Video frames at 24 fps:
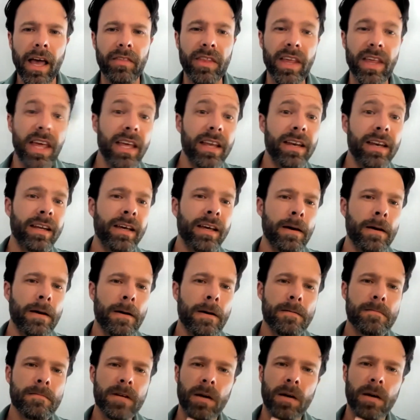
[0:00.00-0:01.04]
And then
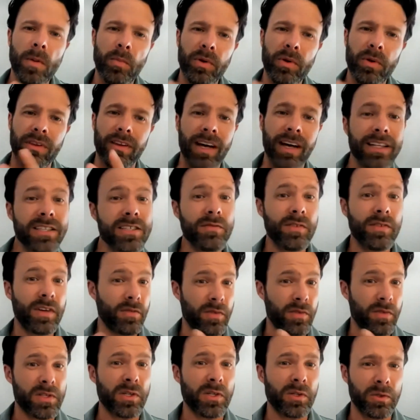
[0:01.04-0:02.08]
come up with lots of
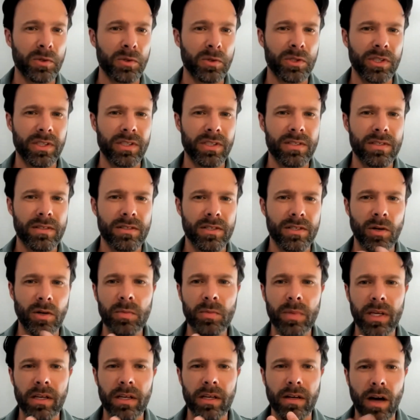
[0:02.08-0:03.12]
different solutions.
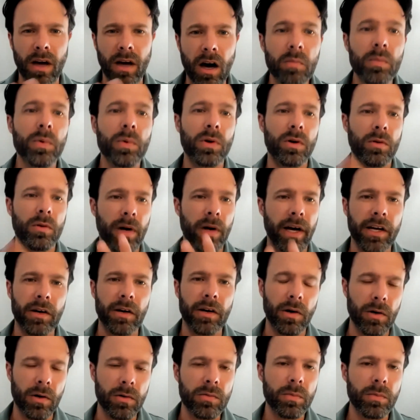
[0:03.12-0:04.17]
Don't be encumbered by
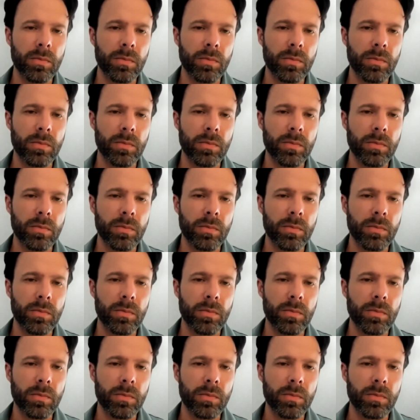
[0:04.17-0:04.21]
your